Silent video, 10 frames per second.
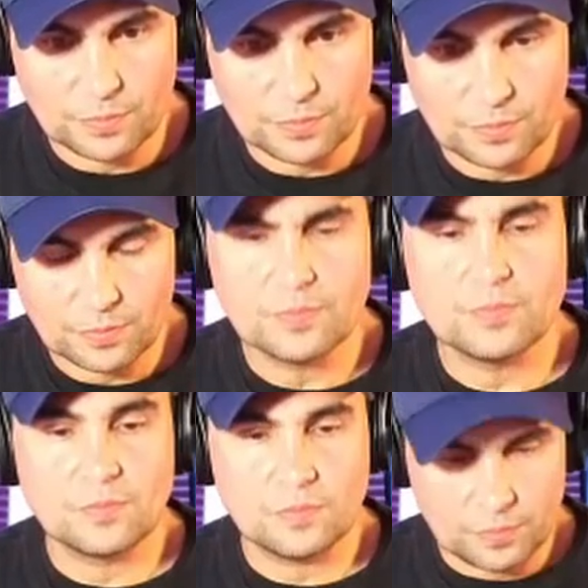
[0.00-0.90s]

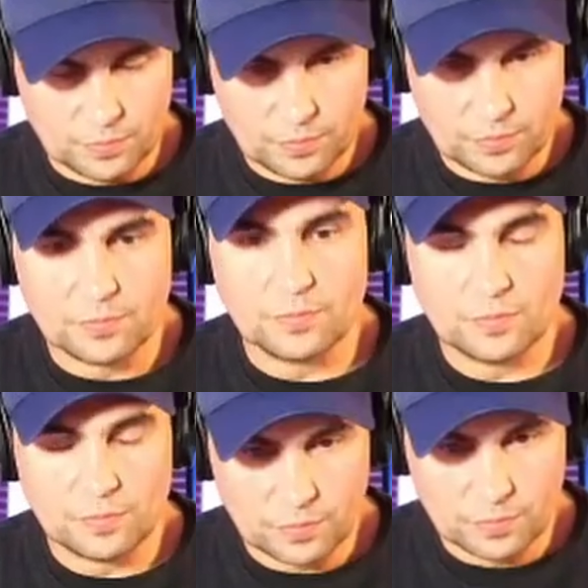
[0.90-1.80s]

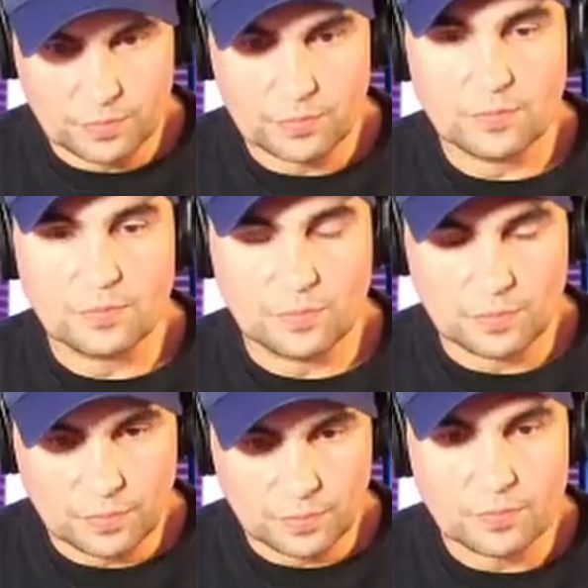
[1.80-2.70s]

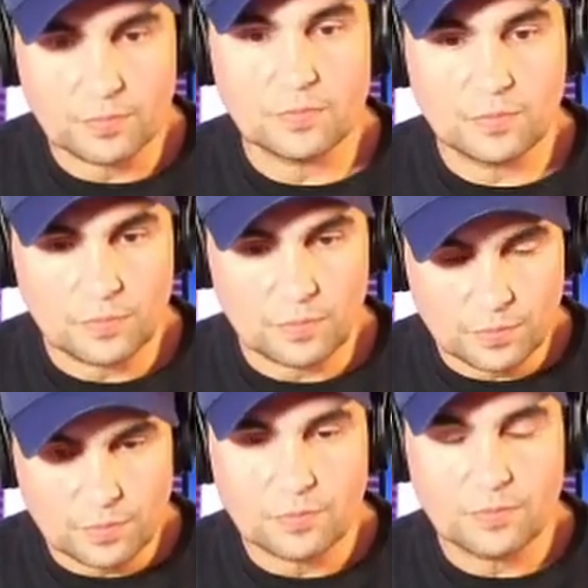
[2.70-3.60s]

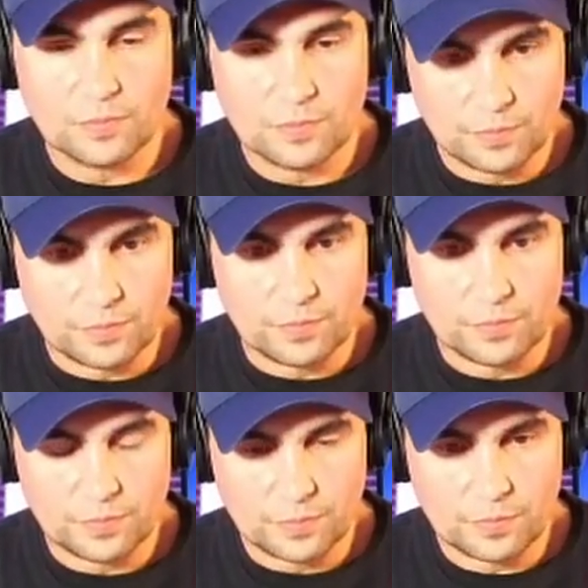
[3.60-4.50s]

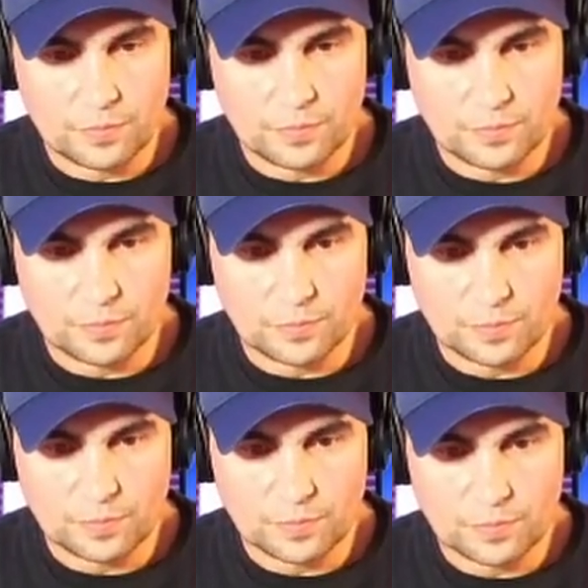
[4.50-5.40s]

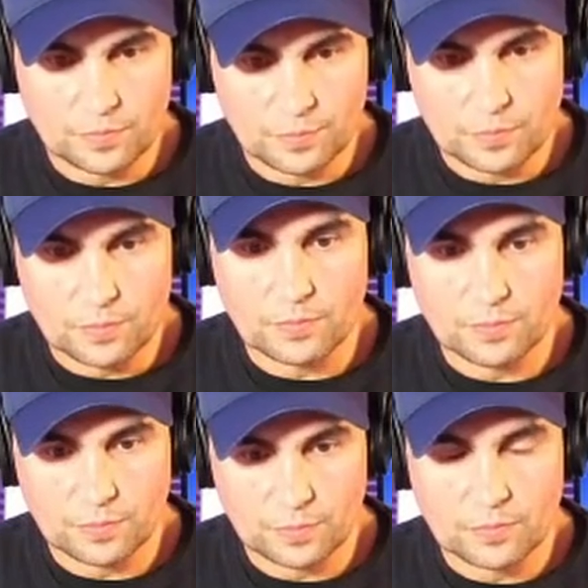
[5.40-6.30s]

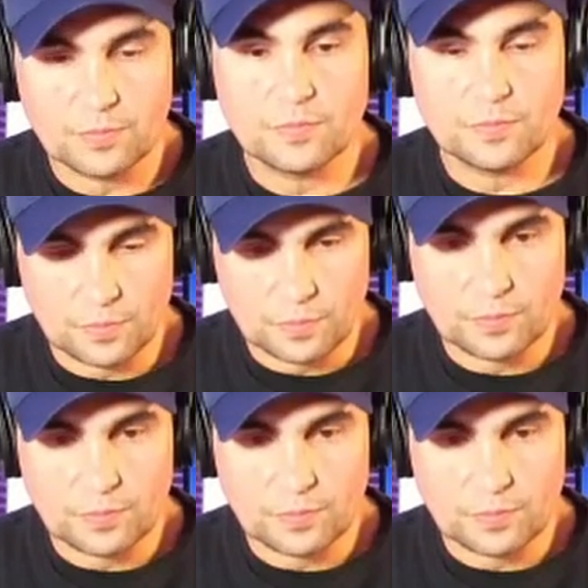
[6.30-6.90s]
(not speaking)